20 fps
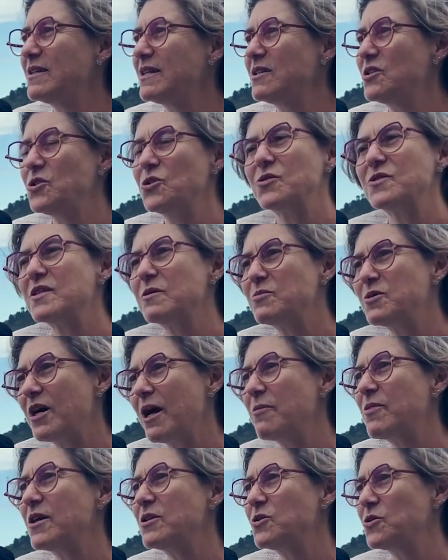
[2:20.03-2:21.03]
It took some
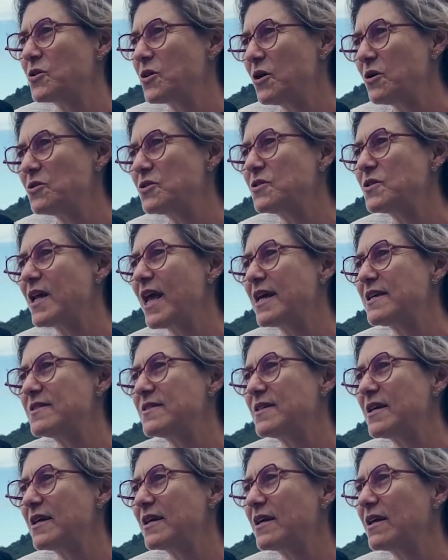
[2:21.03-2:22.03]
time then to go to
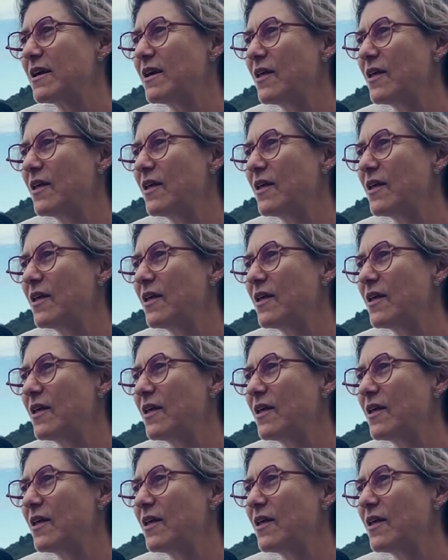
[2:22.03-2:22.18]
Nasdaq,